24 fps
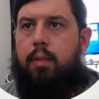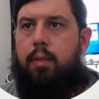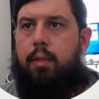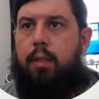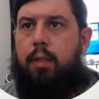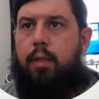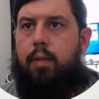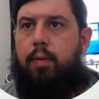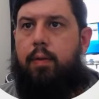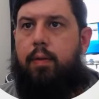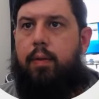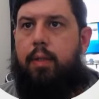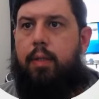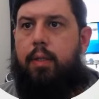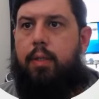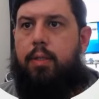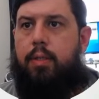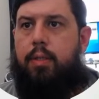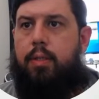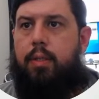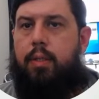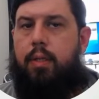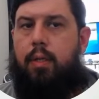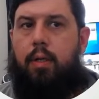Everything's
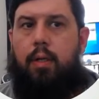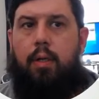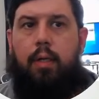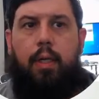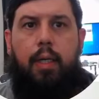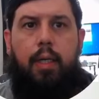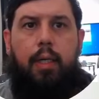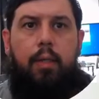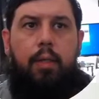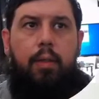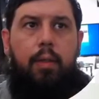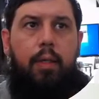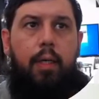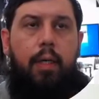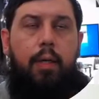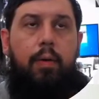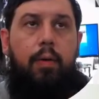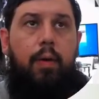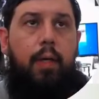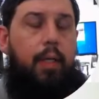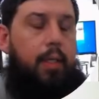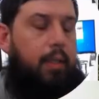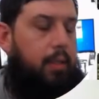just calling out. Okay, great.